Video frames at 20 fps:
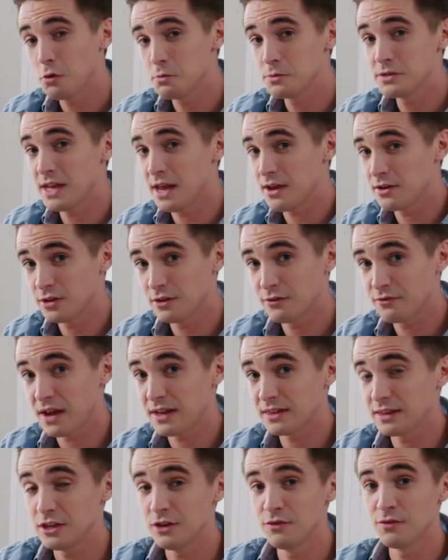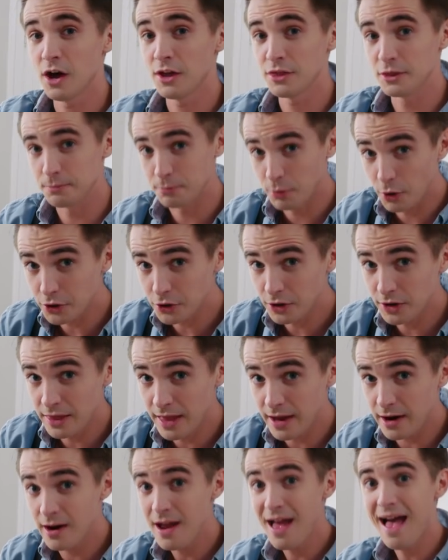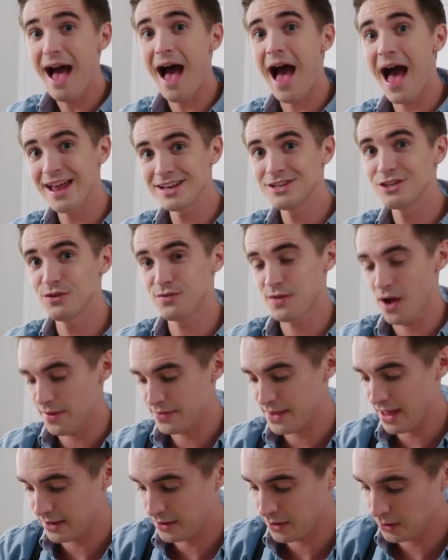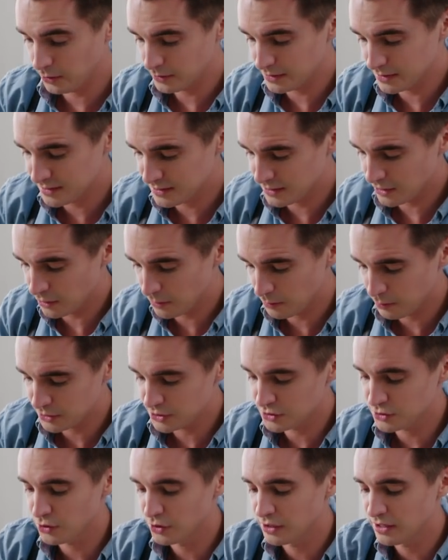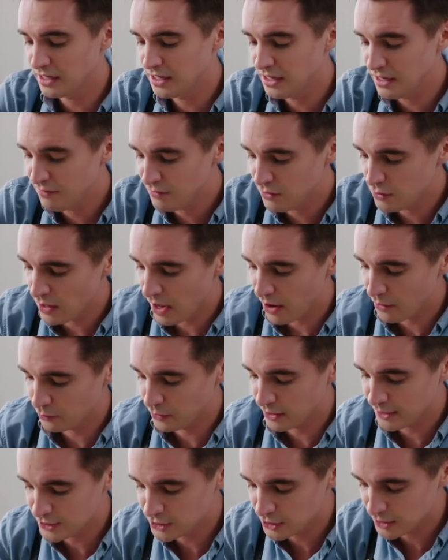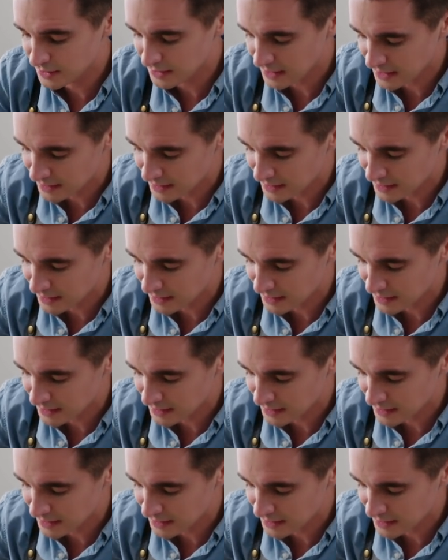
comes down to the fact that you've got the butter in there and you've got that golden syrup, which is gonna give you that richness